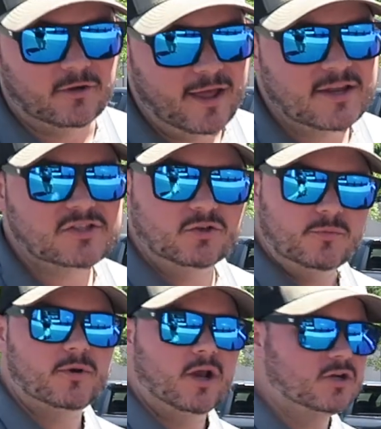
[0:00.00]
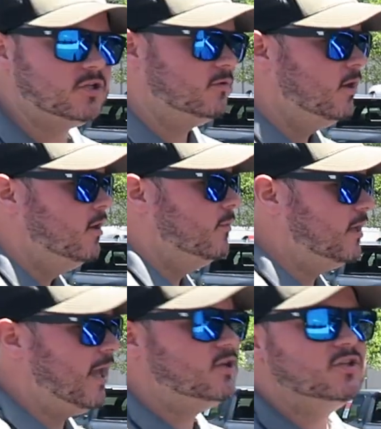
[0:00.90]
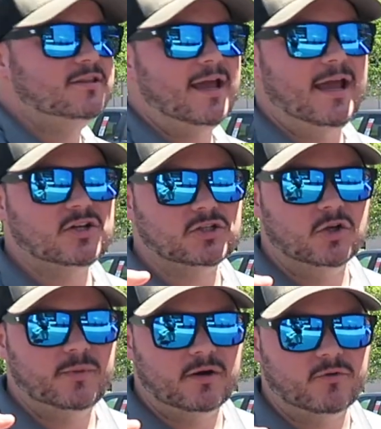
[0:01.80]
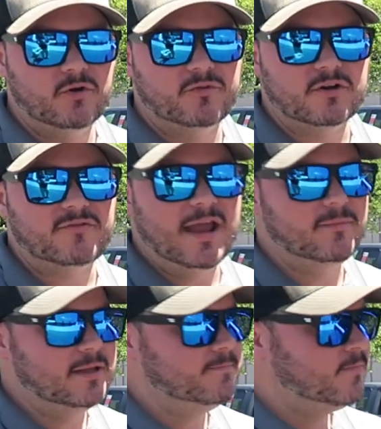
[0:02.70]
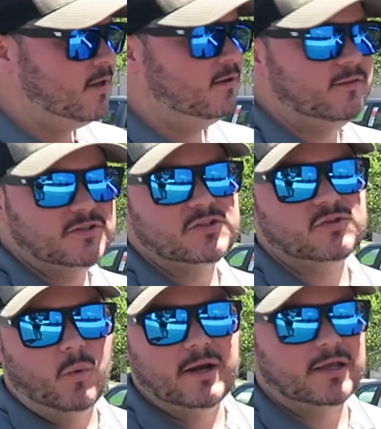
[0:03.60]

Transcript: That is still in production, but in case you need that extra little bit of room for your family, this is the way to